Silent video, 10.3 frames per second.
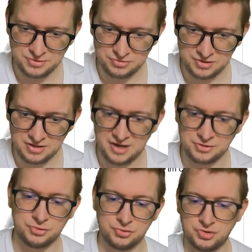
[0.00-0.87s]
So it
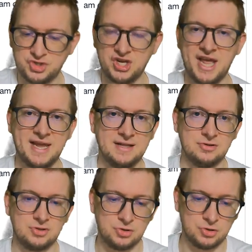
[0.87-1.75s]
allows you to chain
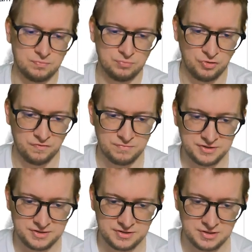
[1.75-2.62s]
certain
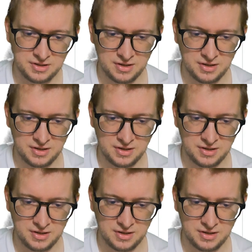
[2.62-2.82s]
movements